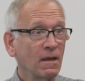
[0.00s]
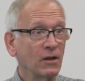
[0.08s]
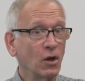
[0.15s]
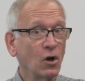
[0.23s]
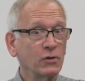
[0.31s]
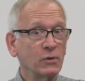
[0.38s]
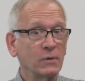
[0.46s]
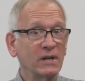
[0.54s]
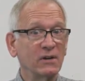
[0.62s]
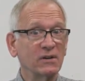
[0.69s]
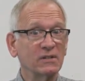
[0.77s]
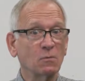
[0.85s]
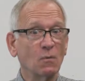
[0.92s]
and all you
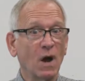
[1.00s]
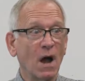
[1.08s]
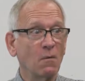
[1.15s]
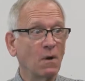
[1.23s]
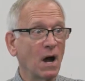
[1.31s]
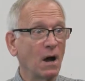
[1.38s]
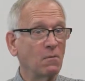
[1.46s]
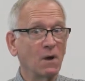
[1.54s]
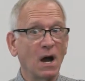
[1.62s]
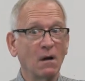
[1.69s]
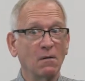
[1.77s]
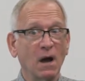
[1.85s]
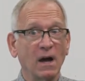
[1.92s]
hear is wah, wah,
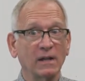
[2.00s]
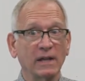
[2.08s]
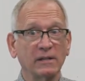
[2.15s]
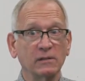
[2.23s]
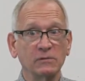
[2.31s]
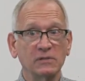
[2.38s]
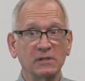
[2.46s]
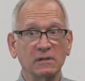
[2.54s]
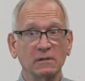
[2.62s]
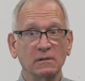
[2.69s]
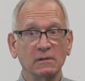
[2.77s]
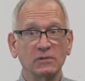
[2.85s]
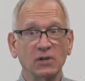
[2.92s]
wah, wah, like Lucy,
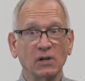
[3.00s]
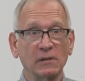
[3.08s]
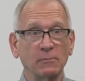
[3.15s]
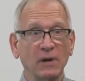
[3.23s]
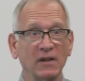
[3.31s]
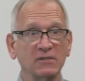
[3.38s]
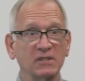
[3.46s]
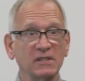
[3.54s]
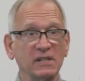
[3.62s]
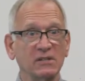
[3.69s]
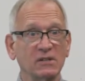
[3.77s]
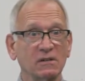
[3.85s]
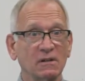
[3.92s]
Charlie Brown's
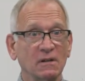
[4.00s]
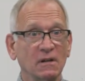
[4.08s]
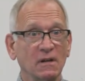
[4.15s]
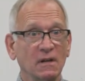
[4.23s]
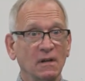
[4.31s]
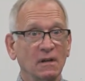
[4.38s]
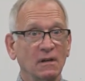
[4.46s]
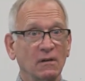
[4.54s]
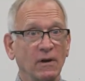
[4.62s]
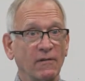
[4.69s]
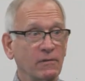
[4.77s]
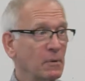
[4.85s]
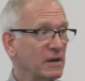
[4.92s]
teacher,
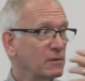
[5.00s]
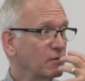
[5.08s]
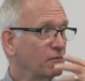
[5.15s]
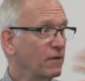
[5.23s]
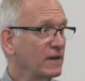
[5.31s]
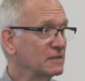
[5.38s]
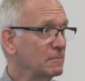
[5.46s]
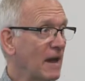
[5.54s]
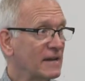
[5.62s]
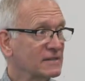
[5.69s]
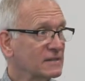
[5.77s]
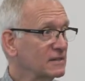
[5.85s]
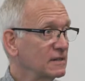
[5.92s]
or everybody with face
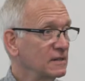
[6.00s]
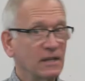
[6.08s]
masks?